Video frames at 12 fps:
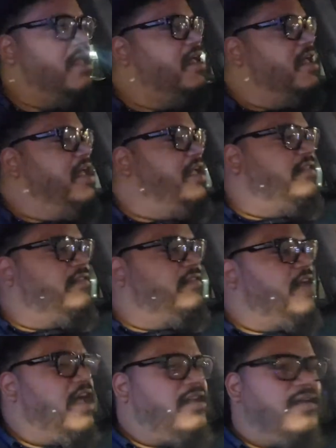And this
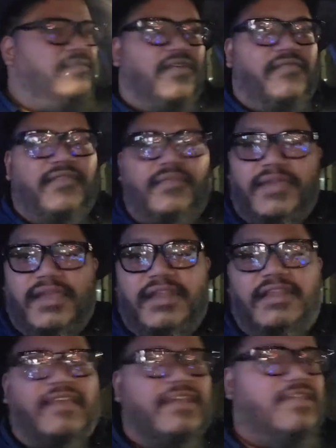guy comes over to me and
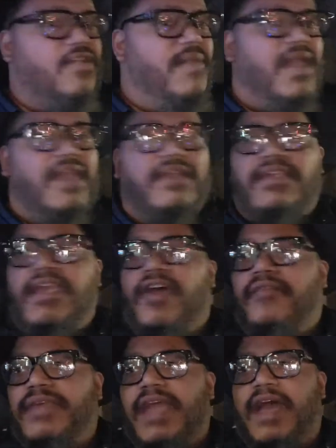he's like, "Yo, man, can you help
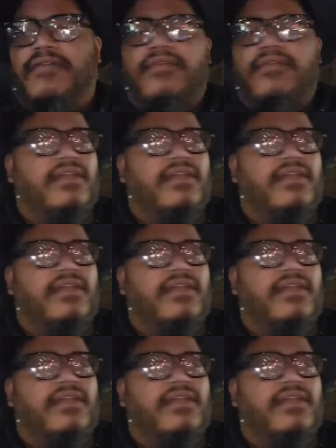me out?"